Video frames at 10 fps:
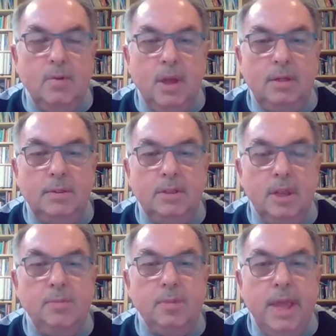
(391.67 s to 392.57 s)
Well,
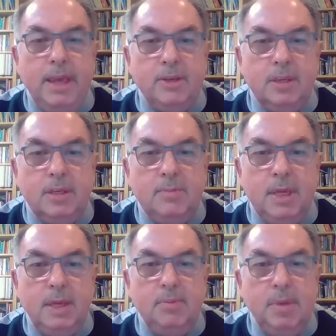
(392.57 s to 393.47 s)
don't be anxious,
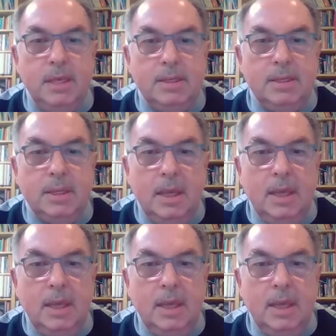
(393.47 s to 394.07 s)
be at peace.